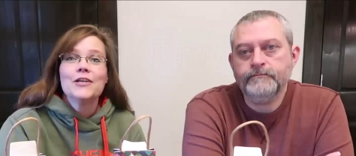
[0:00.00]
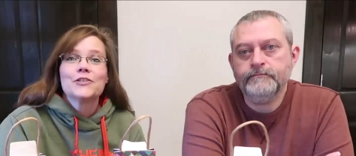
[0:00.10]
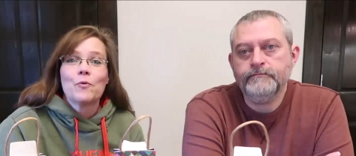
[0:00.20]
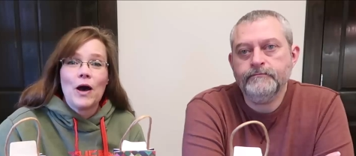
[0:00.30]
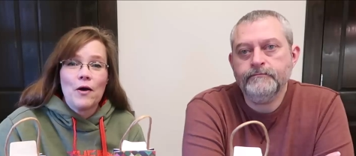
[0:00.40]
Speaker 1: So
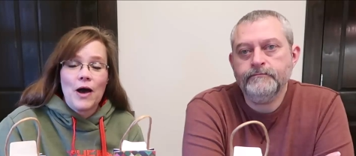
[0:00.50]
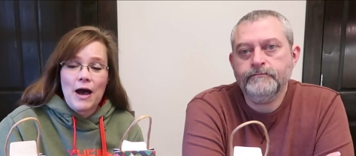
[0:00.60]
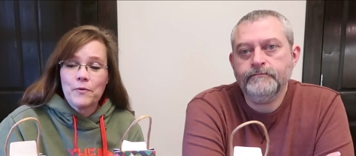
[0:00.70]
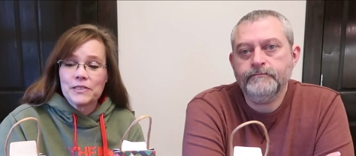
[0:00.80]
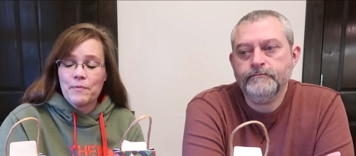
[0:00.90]
while
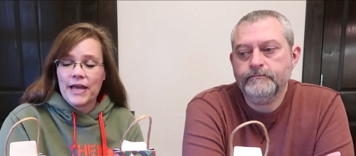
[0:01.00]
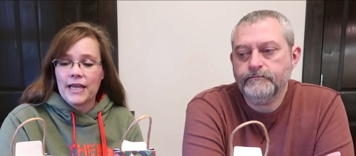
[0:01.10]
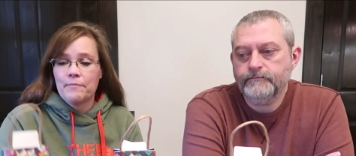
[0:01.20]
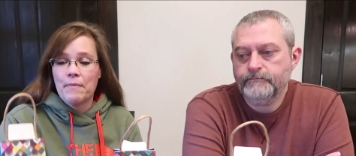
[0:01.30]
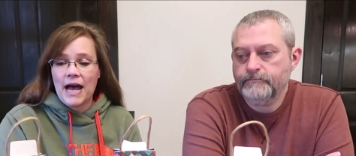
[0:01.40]
I was
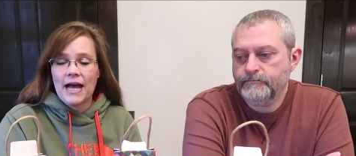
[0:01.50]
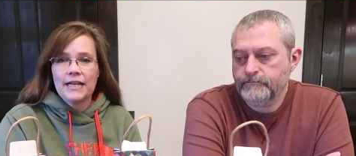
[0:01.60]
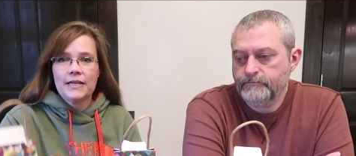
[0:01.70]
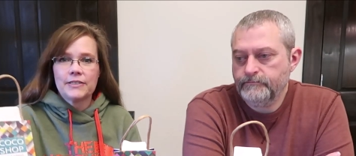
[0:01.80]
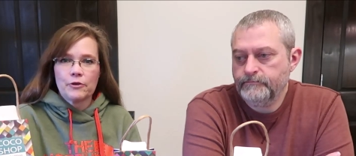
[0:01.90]
making
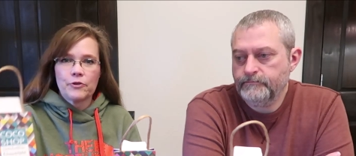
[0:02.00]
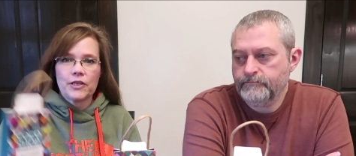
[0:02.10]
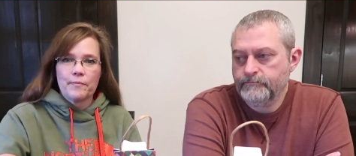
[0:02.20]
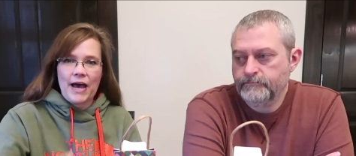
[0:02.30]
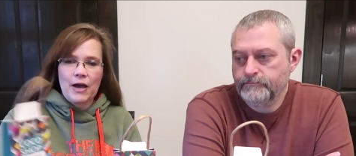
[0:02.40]
mine so that the
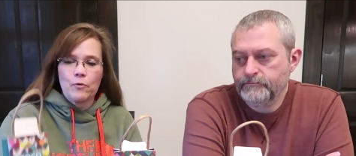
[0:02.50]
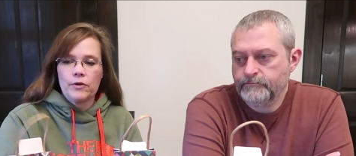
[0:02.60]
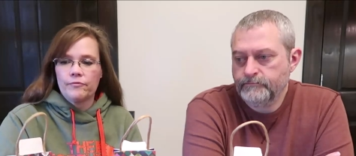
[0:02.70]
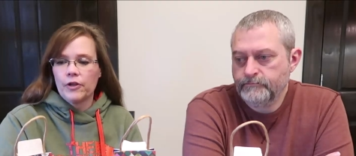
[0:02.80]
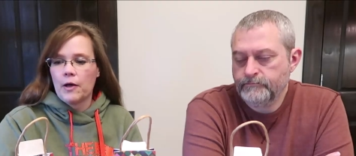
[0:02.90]
bag wouldn't
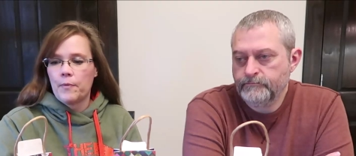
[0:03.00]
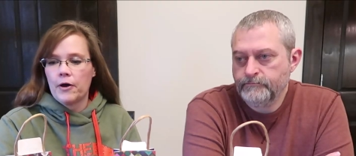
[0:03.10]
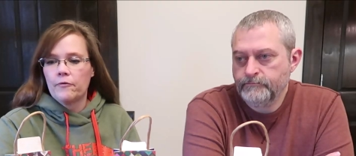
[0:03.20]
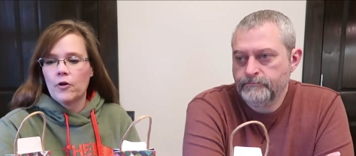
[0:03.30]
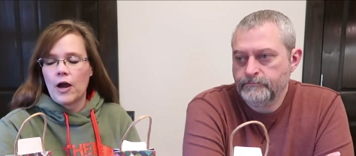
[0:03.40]
flop
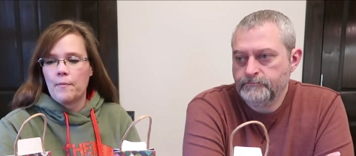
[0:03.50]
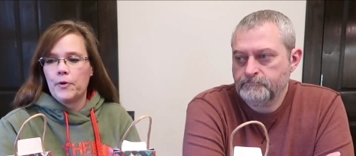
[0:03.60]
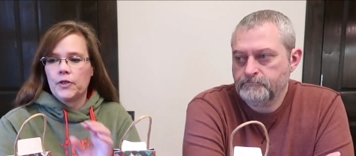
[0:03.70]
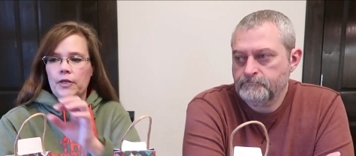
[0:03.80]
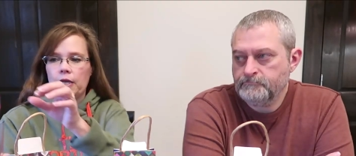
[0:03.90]
over, I
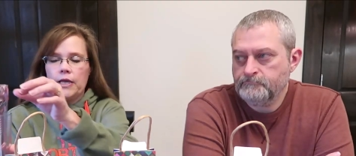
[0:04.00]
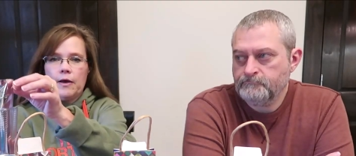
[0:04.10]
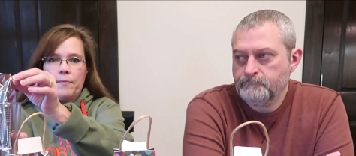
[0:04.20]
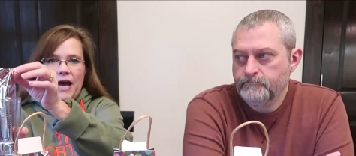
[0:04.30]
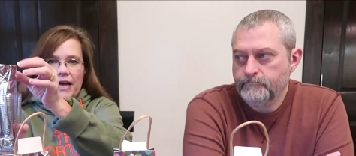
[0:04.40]
put the
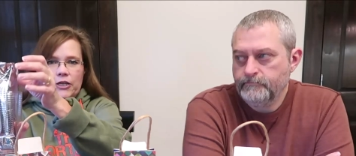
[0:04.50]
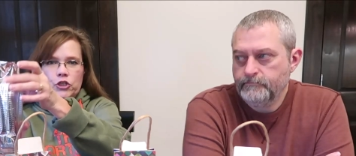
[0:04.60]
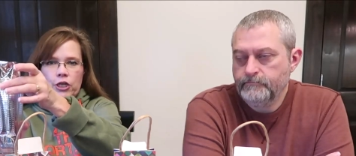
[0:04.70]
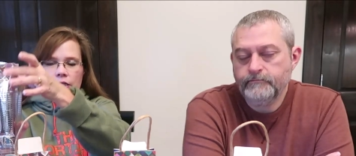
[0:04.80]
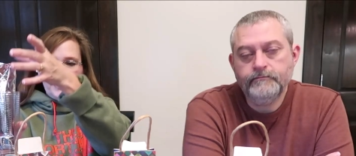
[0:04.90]

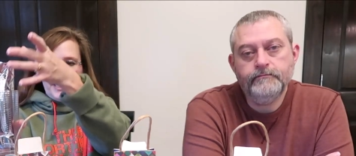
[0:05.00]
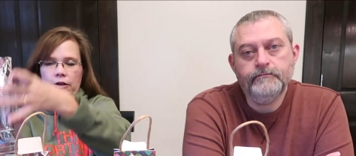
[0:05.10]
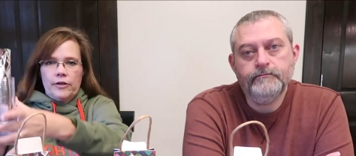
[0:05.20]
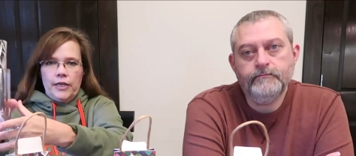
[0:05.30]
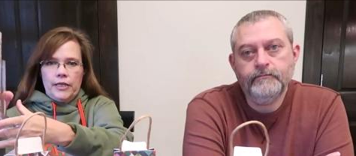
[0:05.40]
packaging
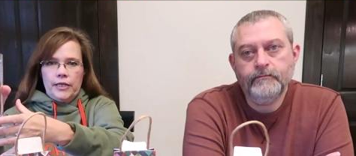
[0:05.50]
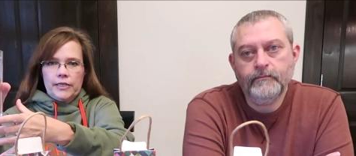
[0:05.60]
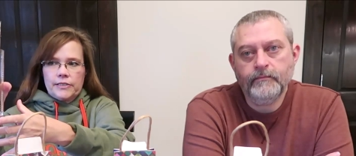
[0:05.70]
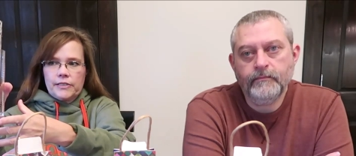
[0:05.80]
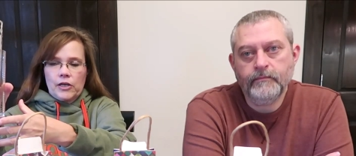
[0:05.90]
down in
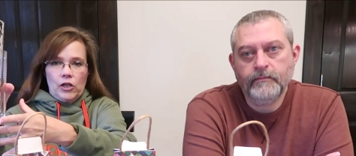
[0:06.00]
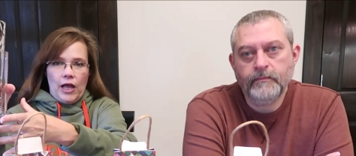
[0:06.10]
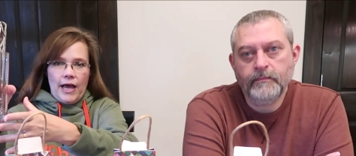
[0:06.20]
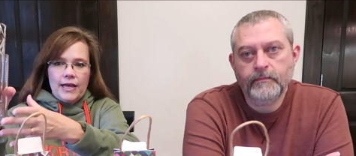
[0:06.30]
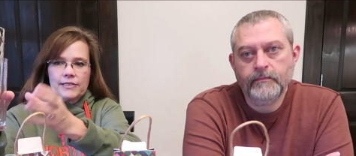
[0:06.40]
this
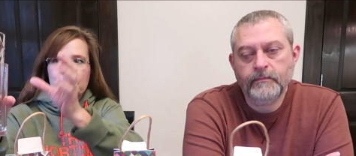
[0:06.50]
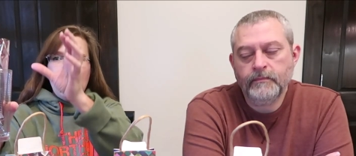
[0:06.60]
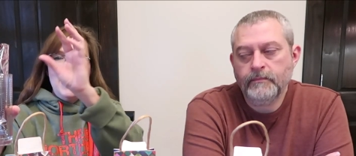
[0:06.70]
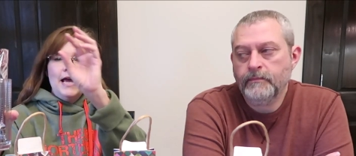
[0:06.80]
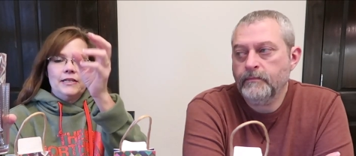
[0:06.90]
glass.
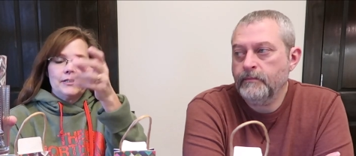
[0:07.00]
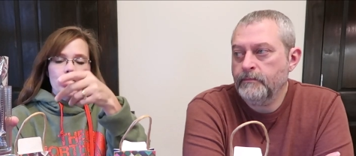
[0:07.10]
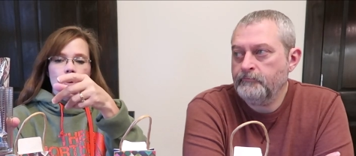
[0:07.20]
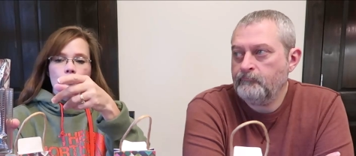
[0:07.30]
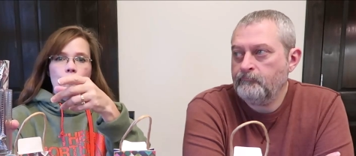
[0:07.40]
And
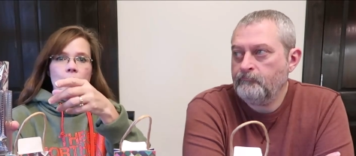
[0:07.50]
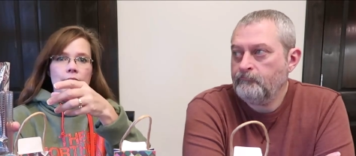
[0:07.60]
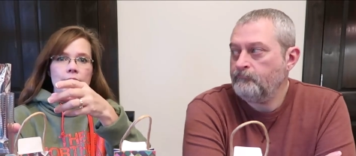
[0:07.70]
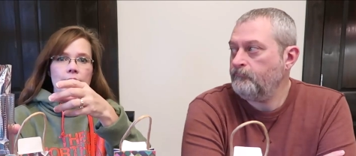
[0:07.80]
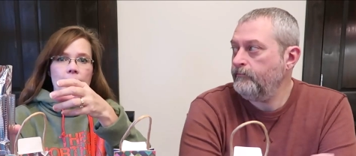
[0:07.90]
so
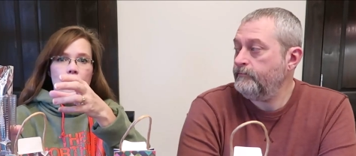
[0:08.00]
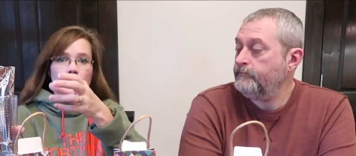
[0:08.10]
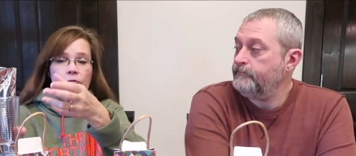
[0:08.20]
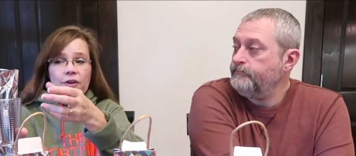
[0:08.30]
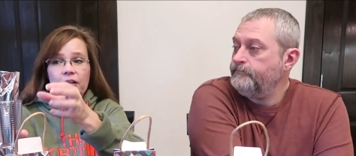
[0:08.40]
when uh, we're
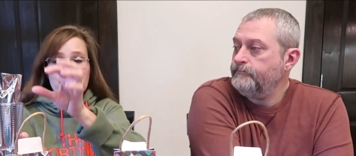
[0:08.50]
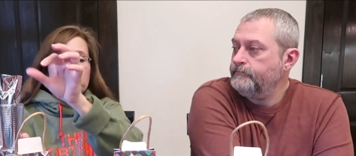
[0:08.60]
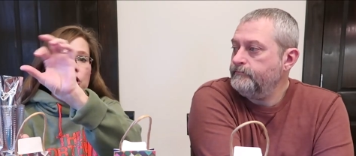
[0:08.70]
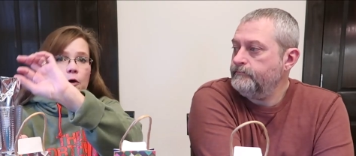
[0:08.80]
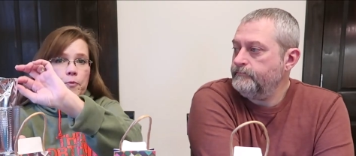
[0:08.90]
finished,
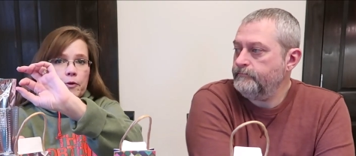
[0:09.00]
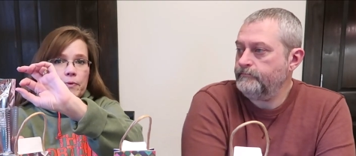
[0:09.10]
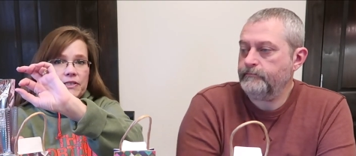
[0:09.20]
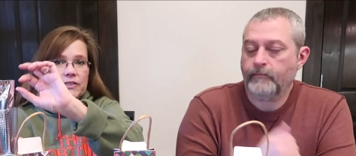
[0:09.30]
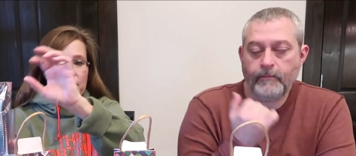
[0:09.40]
I'll put a
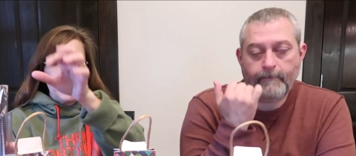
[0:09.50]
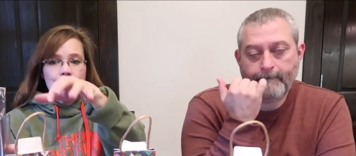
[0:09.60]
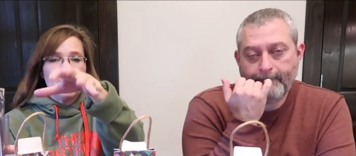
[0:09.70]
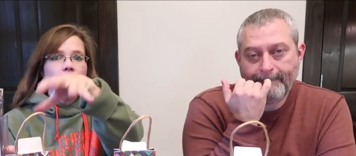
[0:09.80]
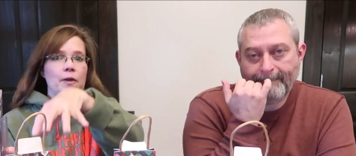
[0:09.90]
piece of tape
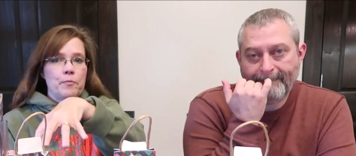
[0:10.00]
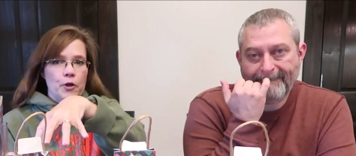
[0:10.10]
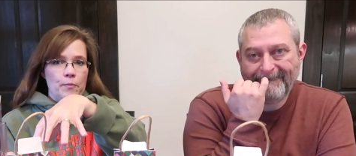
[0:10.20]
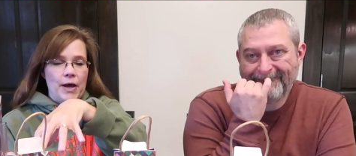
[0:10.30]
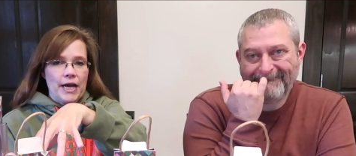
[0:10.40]
on it, put it
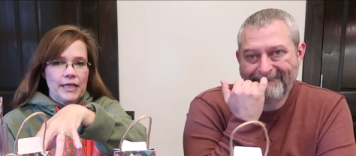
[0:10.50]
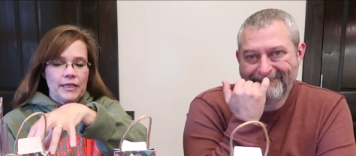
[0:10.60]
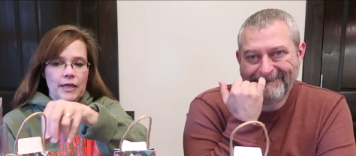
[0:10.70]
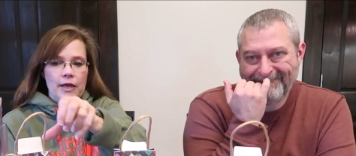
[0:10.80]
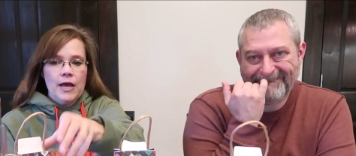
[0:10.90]
back in
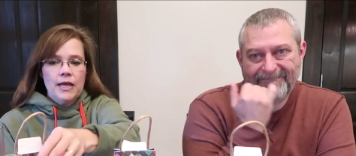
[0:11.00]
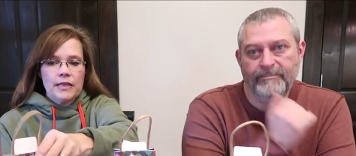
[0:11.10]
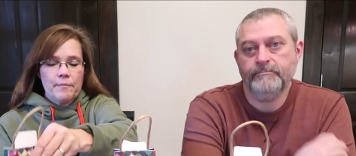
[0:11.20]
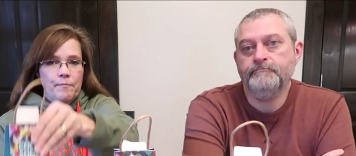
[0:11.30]
the, the